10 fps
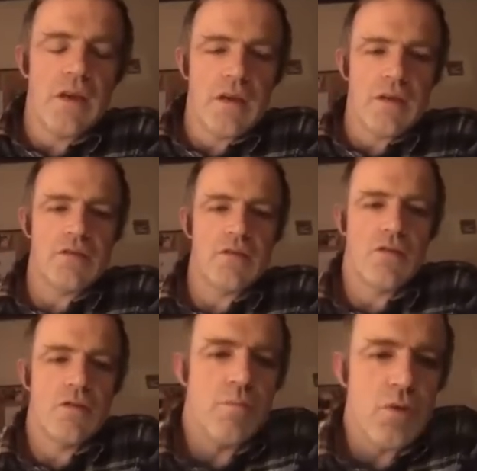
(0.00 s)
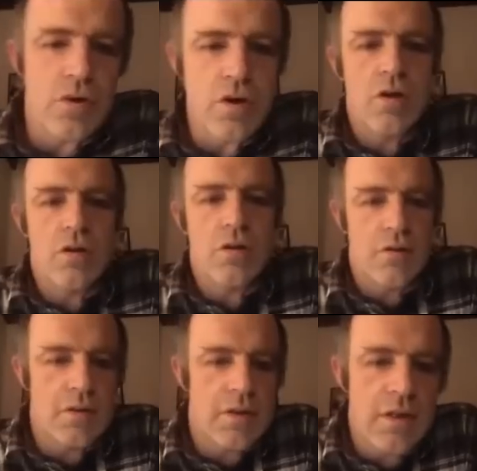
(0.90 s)
It's a lot more
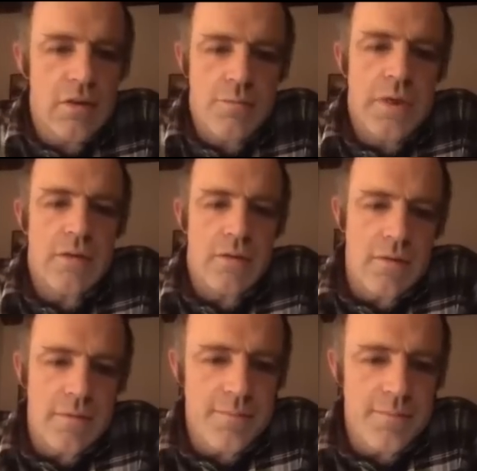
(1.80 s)
harder than the metal.